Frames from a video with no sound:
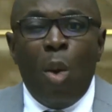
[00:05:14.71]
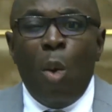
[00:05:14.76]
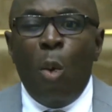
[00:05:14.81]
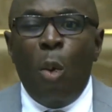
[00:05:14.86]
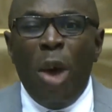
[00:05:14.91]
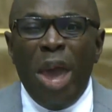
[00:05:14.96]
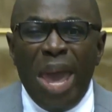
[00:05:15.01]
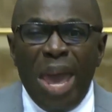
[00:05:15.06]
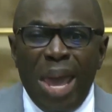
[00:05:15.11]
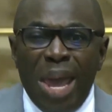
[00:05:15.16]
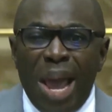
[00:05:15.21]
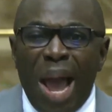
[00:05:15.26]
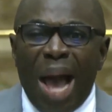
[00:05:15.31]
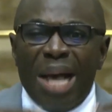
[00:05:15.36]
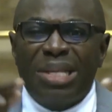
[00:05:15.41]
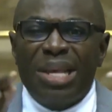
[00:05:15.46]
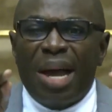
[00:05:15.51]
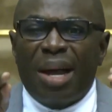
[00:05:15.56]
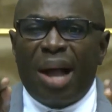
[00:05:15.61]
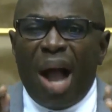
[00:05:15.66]
We
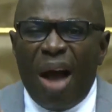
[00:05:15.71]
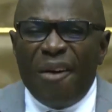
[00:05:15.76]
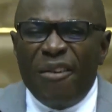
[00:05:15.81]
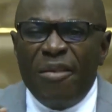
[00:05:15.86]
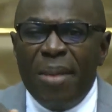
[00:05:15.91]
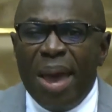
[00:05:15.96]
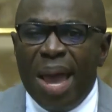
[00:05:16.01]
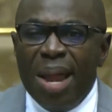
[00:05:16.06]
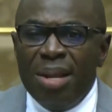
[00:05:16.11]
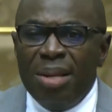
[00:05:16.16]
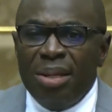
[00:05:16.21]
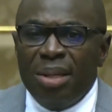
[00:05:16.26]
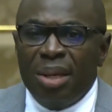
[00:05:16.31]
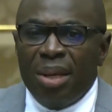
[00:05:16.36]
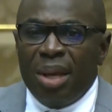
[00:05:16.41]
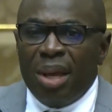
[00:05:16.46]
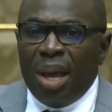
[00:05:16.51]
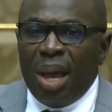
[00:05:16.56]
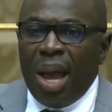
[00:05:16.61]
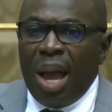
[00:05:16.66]
as a government
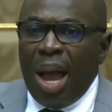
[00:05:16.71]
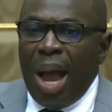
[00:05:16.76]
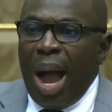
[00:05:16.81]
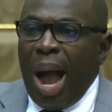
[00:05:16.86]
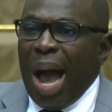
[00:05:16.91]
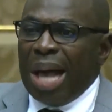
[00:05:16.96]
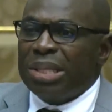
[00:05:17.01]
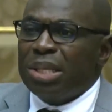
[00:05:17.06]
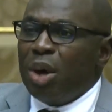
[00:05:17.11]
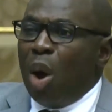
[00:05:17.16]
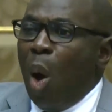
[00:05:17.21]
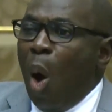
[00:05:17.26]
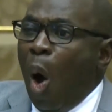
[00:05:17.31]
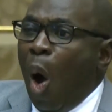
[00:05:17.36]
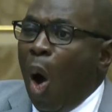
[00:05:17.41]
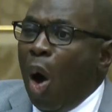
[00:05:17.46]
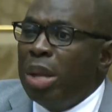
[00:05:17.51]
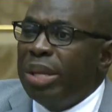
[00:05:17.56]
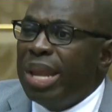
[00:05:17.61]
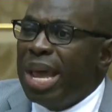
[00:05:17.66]
has
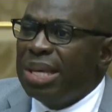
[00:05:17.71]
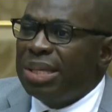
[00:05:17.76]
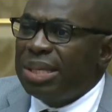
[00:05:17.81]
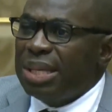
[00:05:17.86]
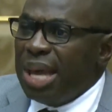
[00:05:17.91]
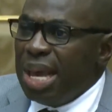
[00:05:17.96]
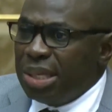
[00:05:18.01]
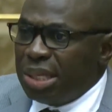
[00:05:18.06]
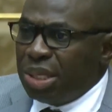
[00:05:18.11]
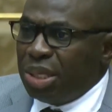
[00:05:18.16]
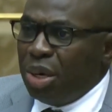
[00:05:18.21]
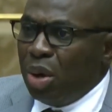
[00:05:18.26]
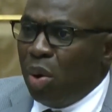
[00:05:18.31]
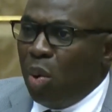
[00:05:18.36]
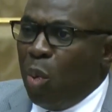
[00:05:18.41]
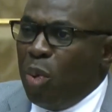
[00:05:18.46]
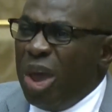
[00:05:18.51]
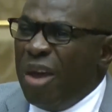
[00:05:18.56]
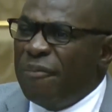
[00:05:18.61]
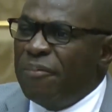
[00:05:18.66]
owned this issue.
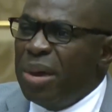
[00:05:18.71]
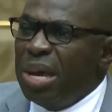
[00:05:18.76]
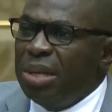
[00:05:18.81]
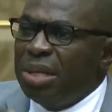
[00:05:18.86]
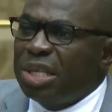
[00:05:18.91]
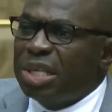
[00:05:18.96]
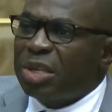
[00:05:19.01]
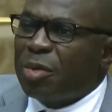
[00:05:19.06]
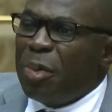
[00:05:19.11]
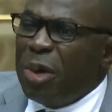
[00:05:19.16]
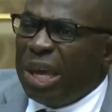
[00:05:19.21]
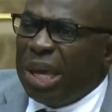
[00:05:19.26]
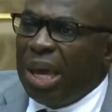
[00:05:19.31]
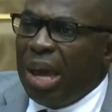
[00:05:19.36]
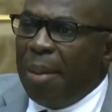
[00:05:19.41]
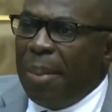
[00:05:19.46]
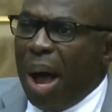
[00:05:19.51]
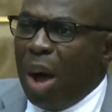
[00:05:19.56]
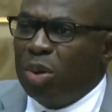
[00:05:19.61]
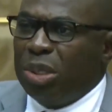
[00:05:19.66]
We've been
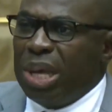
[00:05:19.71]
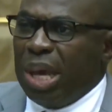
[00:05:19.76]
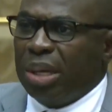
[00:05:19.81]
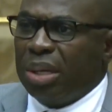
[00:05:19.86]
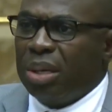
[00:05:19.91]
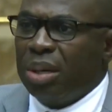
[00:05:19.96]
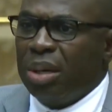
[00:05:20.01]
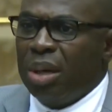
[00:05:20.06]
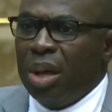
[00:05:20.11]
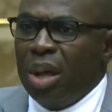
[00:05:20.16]
speaking about it.